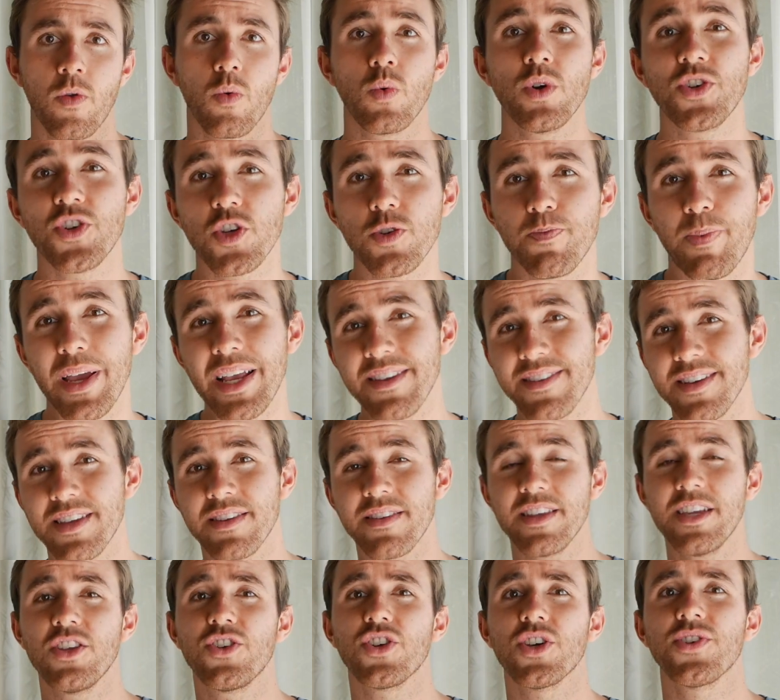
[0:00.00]
which is
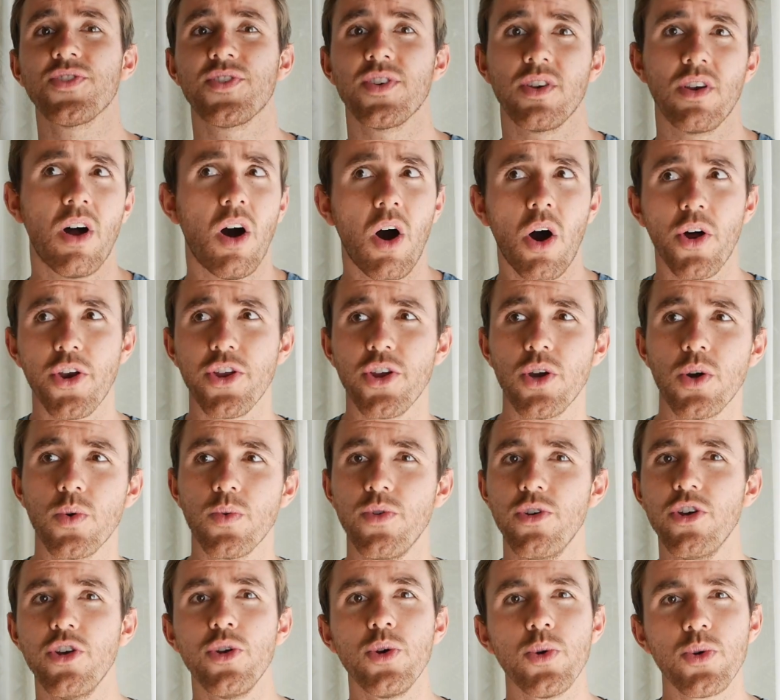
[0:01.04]
basically just an audio
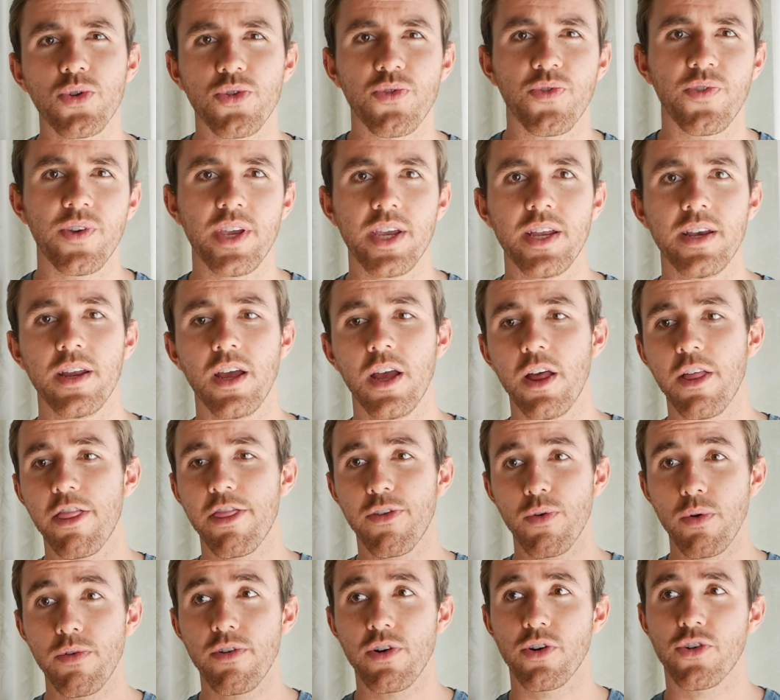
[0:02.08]
news feed
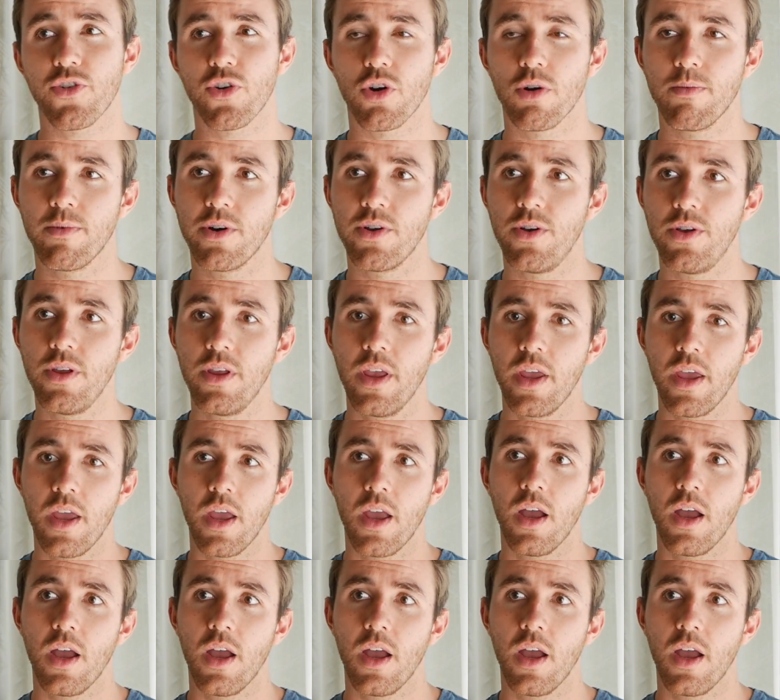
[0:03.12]
through their terminal